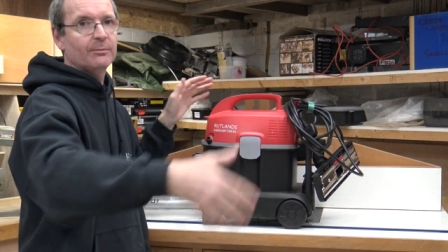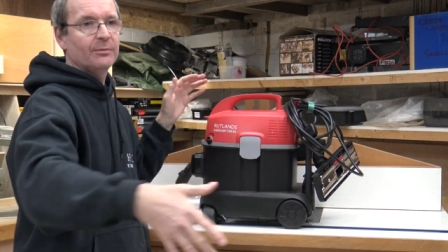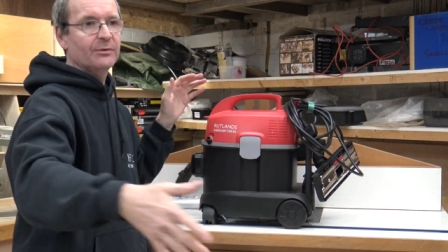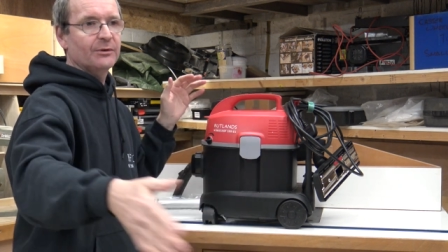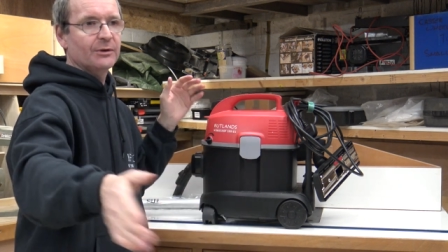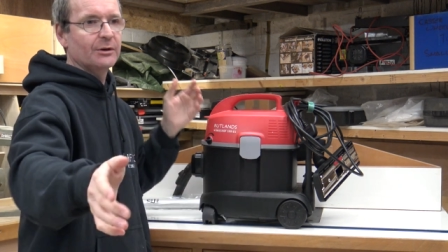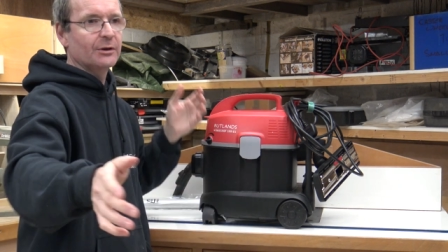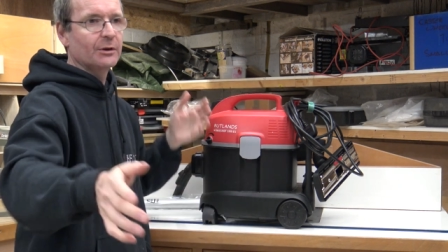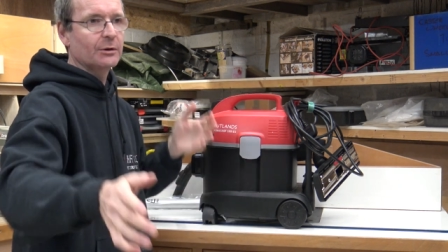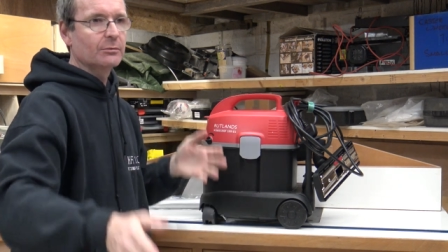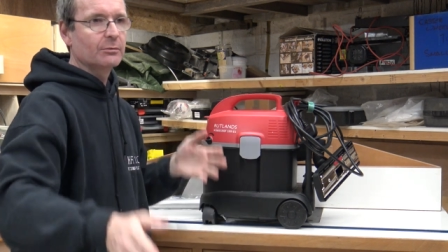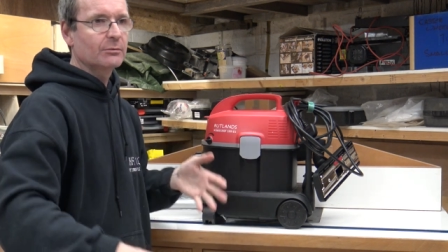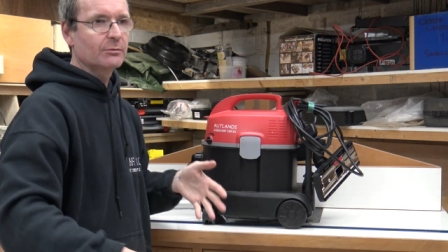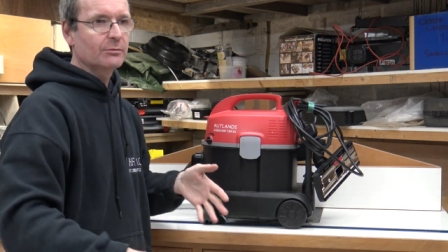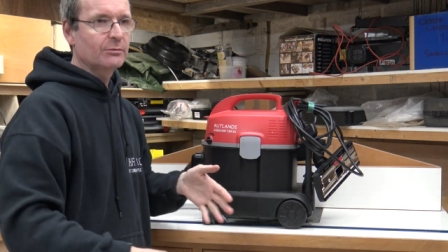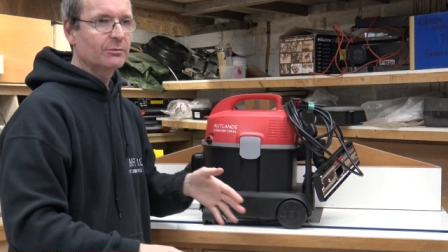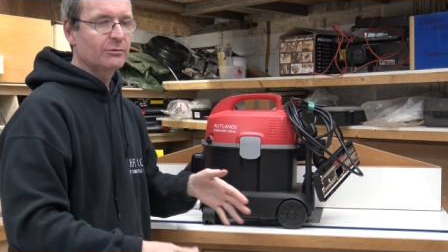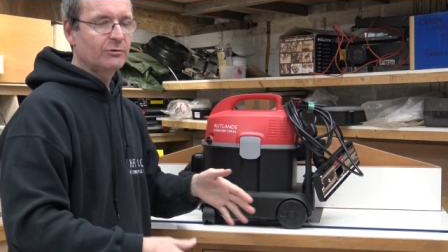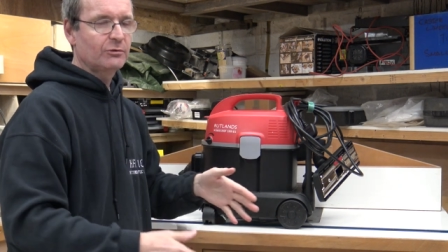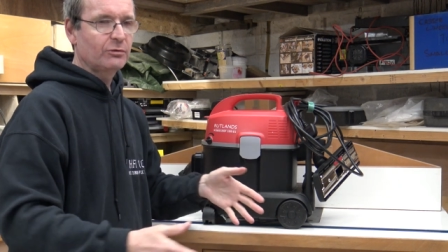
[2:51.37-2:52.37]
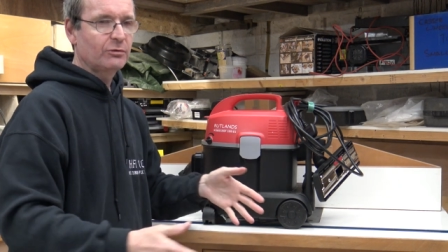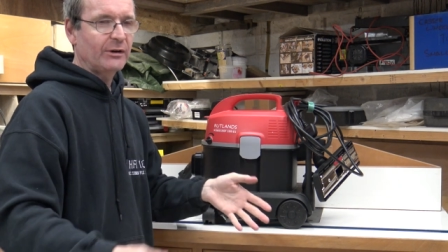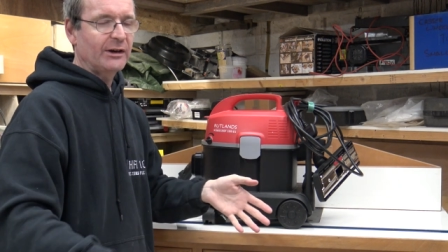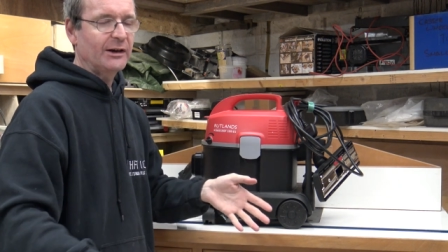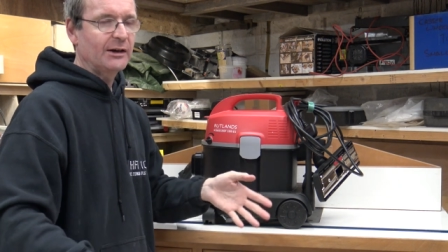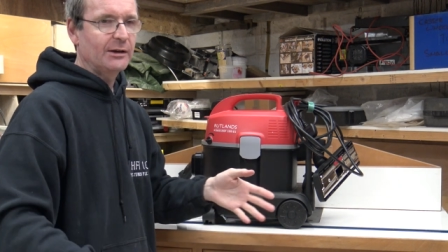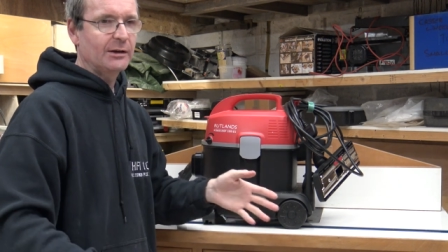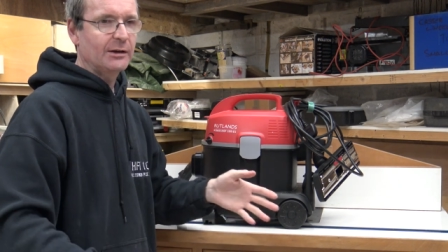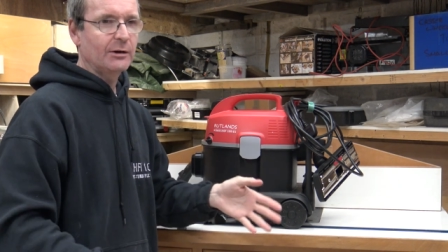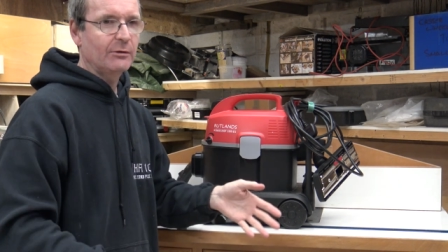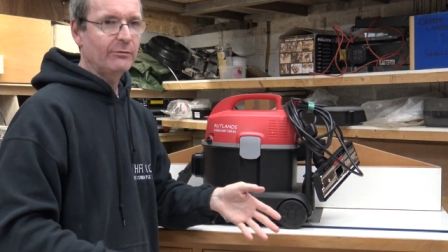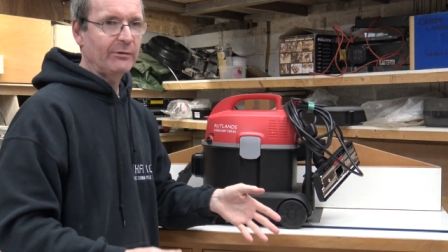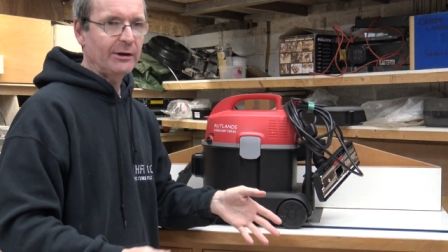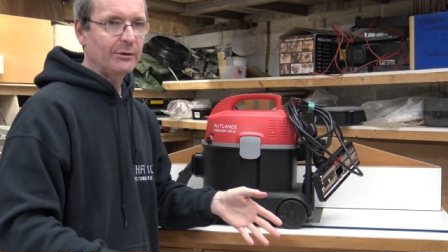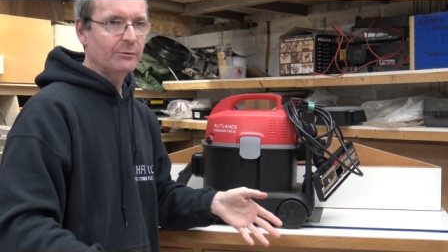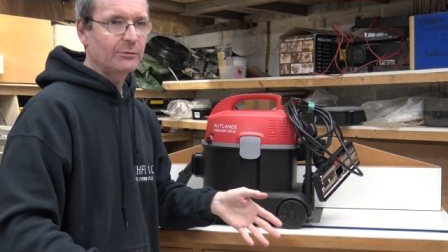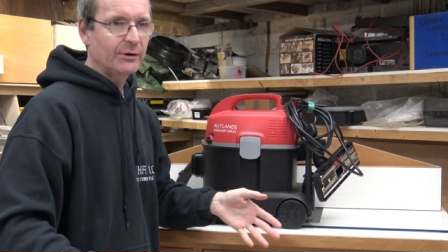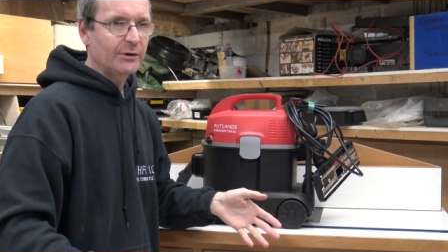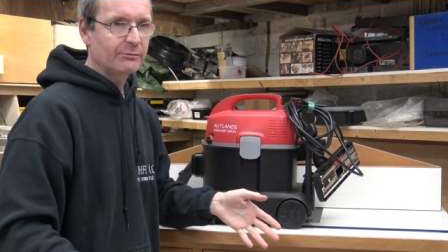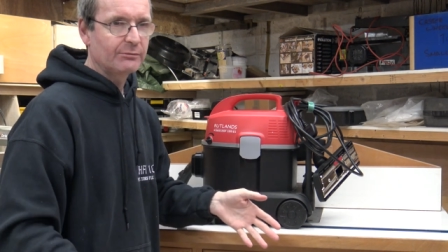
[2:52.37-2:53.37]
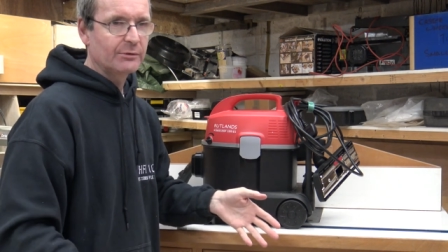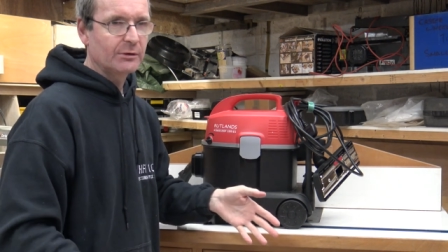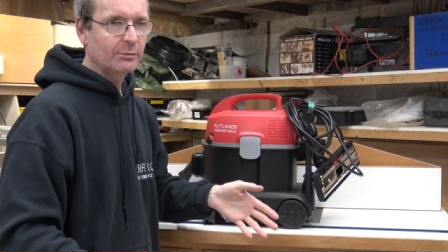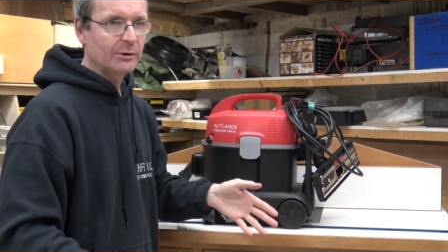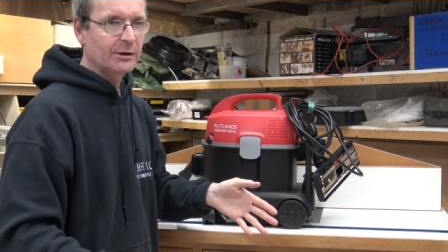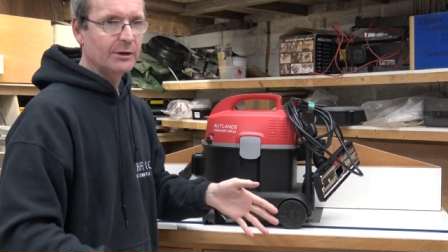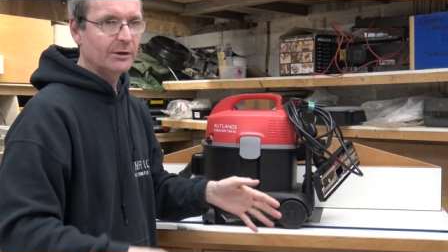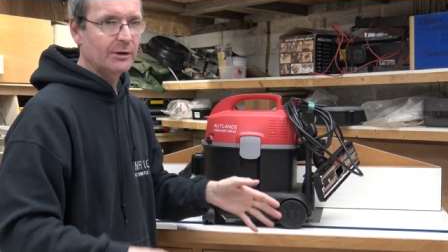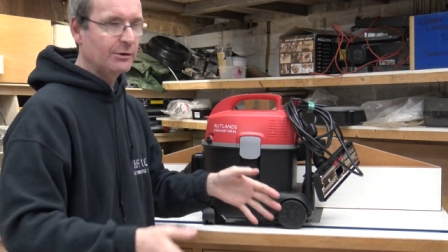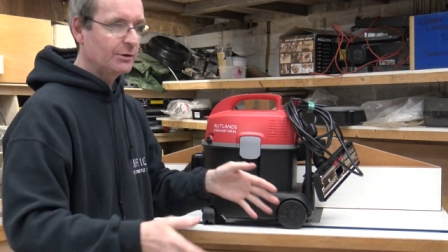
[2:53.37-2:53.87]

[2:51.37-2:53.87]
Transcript: you know, trailing around everywhere.